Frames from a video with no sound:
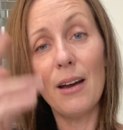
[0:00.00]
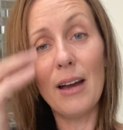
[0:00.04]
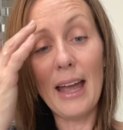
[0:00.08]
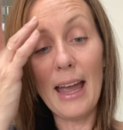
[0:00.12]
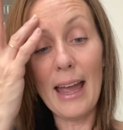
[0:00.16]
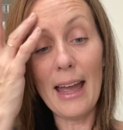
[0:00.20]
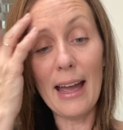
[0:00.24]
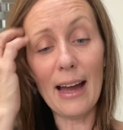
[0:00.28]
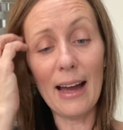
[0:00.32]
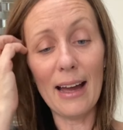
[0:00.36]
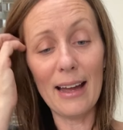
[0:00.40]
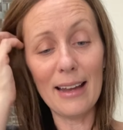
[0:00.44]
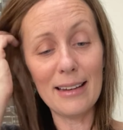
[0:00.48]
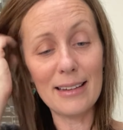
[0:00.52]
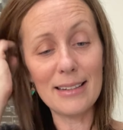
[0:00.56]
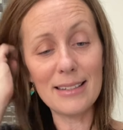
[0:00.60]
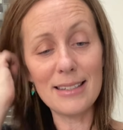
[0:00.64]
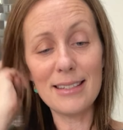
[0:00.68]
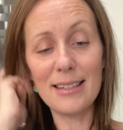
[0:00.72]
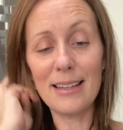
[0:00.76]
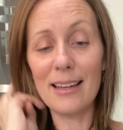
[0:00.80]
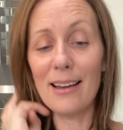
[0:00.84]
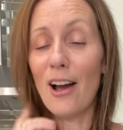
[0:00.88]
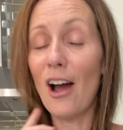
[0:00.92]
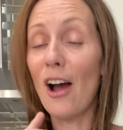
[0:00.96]

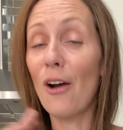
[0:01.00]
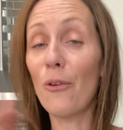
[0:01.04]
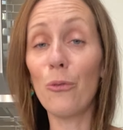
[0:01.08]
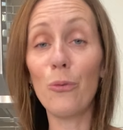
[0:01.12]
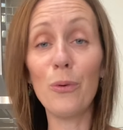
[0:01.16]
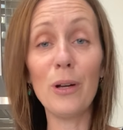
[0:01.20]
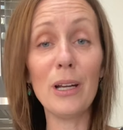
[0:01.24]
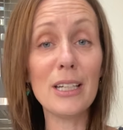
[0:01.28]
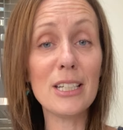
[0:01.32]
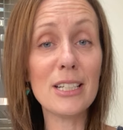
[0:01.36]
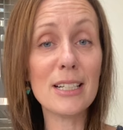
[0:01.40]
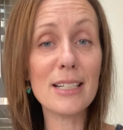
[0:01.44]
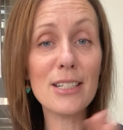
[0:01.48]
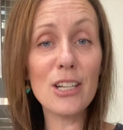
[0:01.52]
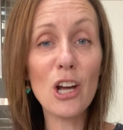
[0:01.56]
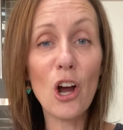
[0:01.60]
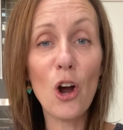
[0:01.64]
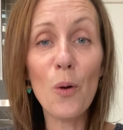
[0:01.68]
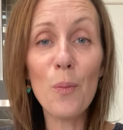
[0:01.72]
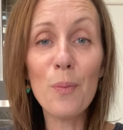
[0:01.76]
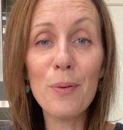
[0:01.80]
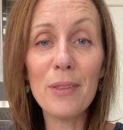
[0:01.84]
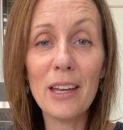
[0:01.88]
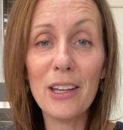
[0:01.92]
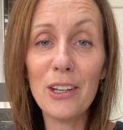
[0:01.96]
And we just
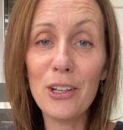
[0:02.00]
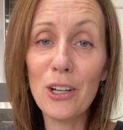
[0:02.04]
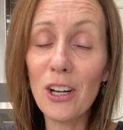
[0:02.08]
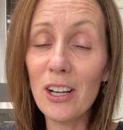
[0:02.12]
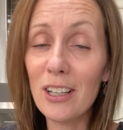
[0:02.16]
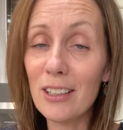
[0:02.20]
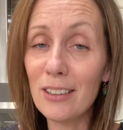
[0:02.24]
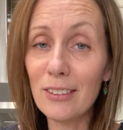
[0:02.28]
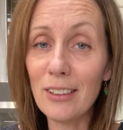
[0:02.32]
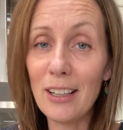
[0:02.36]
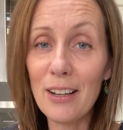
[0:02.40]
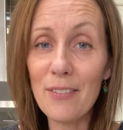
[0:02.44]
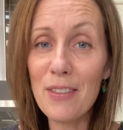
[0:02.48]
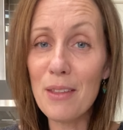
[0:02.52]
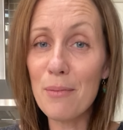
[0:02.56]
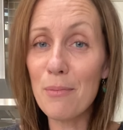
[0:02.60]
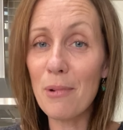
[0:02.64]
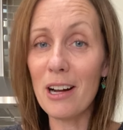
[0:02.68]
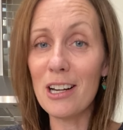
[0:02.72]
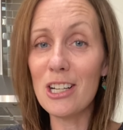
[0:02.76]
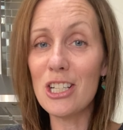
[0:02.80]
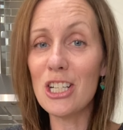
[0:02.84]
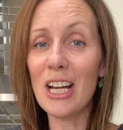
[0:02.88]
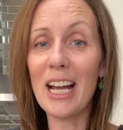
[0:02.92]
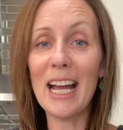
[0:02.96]
hope that you're gonna love the
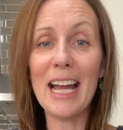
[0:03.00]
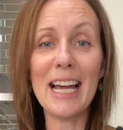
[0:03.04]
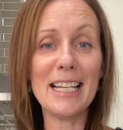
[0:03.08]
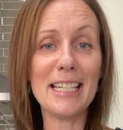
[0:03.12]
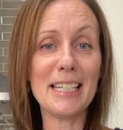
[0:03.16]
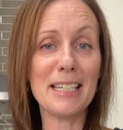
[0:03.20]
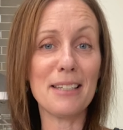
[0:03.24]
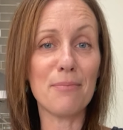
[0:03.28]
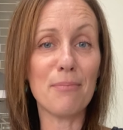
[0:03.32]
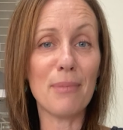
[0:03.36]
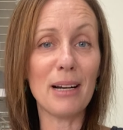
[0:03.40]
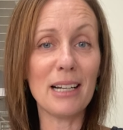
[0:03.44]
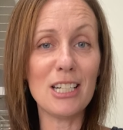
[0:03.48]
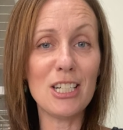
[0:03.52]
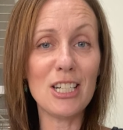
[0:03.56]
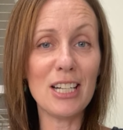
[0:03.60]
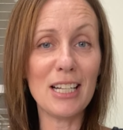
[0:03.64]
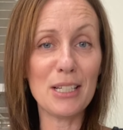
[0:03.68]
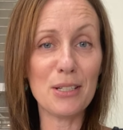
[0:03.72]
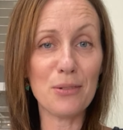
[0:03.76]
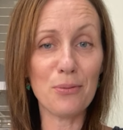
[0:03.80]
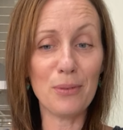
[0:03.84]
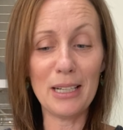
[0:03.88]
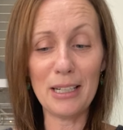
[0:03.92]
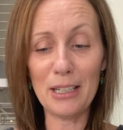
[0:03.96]
matcha as much
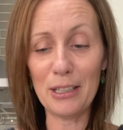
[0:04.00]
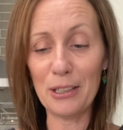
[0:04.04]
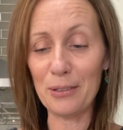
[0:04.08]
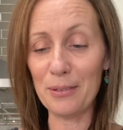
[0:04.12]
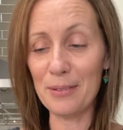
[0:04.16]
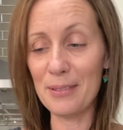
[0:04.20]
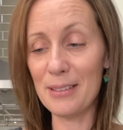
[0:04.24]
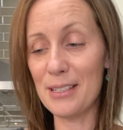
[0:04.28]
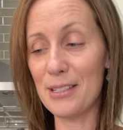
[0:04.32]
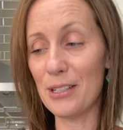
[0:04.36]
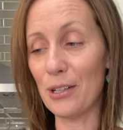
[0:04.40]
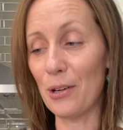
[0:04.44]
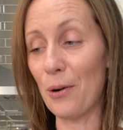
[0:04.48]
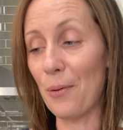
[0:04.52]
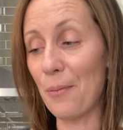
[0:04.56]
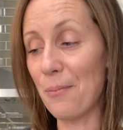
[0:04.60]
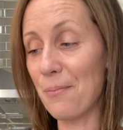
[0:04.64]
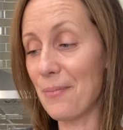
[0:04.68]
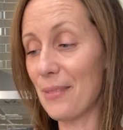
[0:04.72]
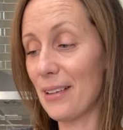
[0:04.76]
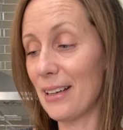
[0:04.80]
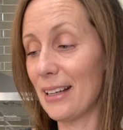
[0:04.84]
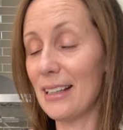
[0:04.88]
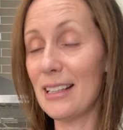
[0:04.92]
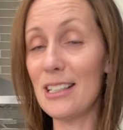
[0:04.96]
as we do. So
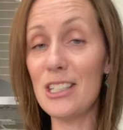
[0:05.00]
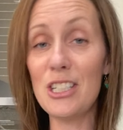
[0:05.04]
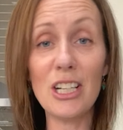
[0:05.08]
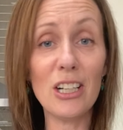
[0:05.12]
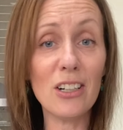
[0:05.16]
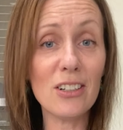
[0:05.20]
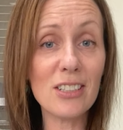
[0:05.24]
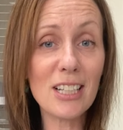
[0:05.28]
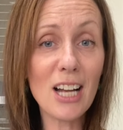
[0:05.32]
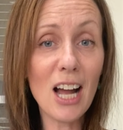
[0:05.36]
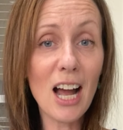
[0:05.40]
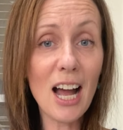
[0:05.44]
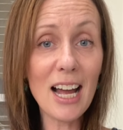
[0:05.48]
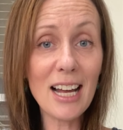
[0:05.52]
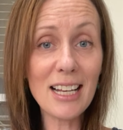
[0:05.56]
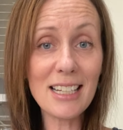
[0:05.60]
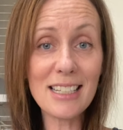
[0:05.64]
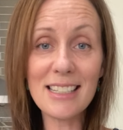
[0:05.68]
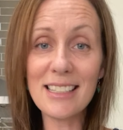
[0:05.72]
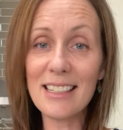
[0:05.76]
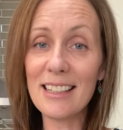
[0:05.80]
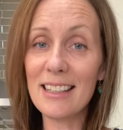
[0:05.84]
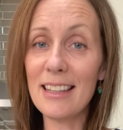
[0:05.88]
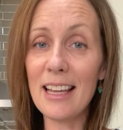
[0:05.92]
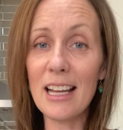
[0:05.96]
cheers
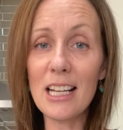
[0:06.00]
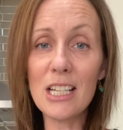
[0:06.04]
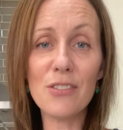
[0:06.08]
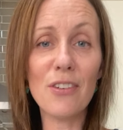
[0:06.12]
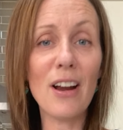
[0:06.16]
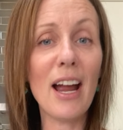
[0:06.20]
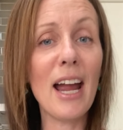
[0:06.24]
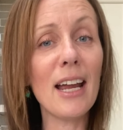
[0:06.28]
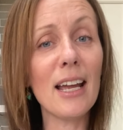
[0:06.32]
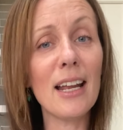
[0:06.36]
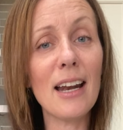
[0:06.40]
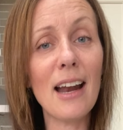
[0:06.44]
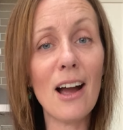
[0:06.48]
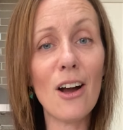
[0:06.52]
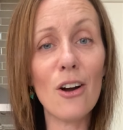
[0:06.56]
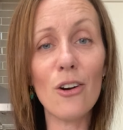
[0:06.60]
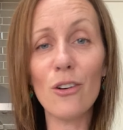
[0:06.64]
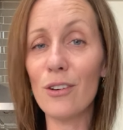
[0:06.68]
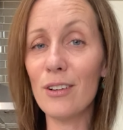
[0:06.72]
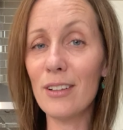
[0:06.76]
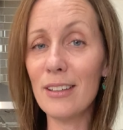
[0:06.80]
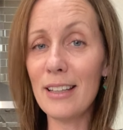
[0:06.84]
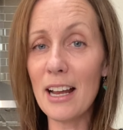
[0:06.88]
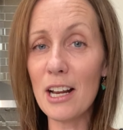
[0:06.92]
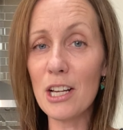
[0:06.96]
guys, thanks for hanging
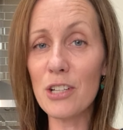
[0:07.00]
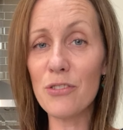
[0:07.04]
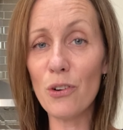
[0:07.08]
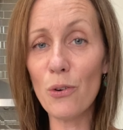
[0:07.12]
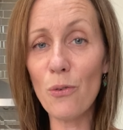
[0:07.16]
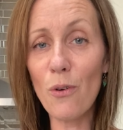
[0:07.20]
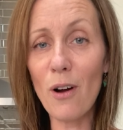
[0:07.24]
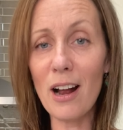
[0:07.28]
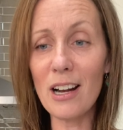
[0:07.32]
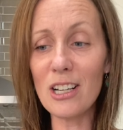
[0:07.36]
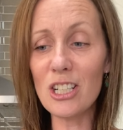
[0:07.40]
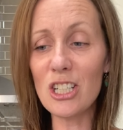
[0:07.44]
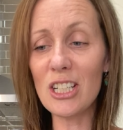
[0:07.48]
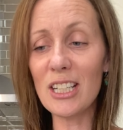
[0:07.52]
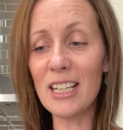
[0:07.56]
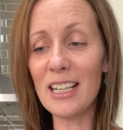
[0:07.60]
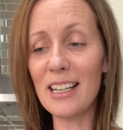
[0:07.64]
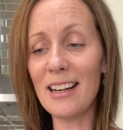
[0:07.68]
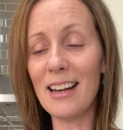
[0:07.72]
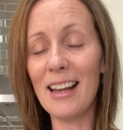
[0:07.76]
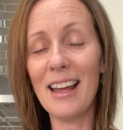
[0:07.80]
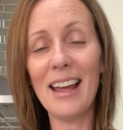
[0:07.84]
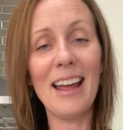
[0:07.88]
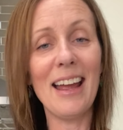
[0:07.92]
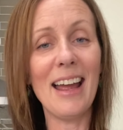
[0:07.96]
out, thanks for
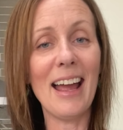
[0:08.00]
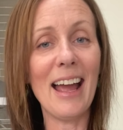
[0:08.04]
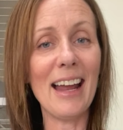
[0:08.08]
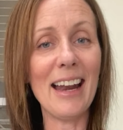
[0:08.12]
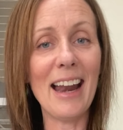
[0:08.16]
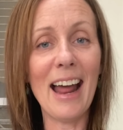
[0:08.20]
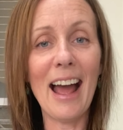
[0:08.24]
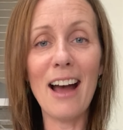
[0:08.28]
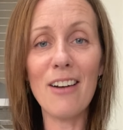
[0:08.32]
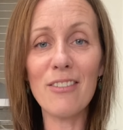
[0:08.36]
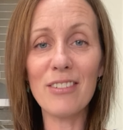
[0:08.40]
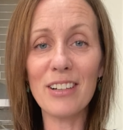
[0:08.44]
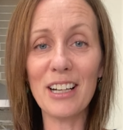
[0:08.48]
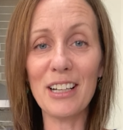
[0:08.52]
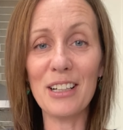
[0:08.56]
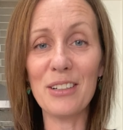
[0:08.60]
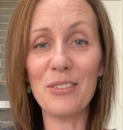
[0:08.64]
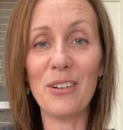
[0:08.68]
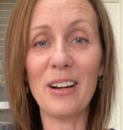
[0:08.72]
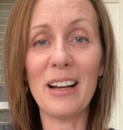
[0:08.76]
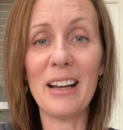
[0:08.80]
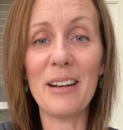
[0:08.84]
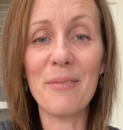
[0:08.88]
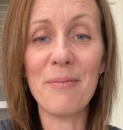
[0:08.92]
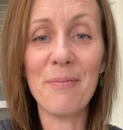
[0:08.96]
watching, and have a good
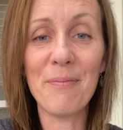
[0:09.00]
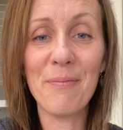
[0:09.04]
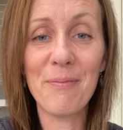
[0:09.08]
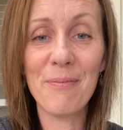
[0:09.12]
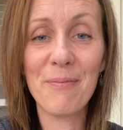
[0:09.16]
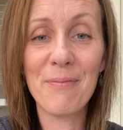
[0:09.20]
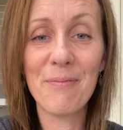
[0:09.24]
one.